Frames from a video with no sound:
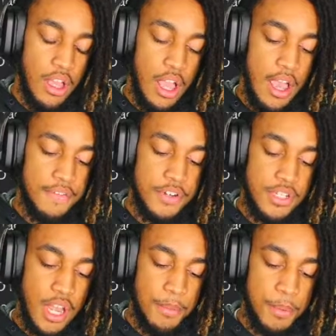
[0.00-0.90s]
after
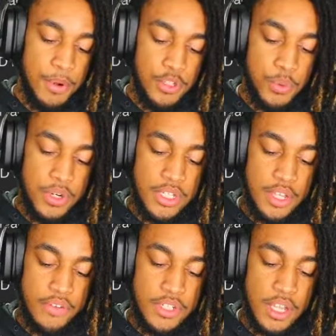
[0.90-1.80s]
Cyberpunk
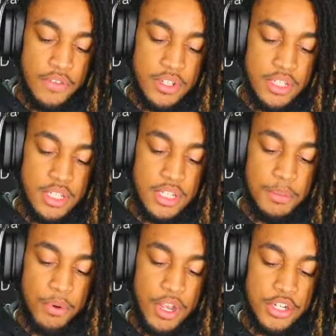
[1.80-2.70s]
2077, CD
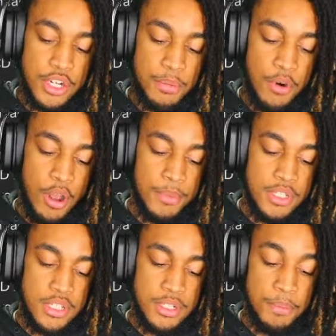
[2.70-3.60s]
Projekt
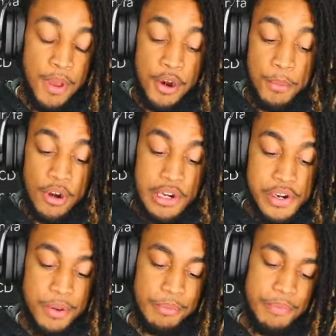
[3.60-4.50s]
promises better
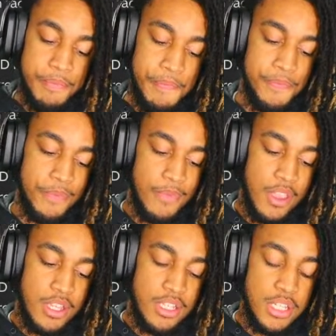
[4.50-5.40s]
marketing.
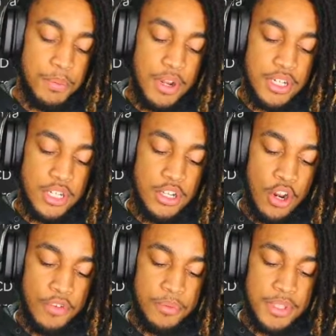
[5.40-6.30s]
CD Projekt has
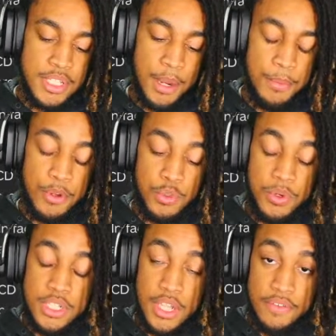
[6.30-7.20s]
learned from the Cyberpunk
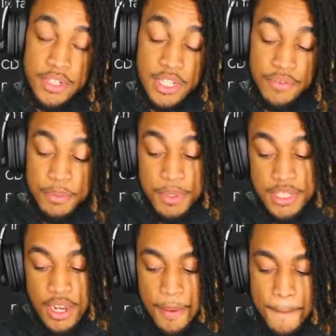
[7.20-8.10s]
2077 misstep.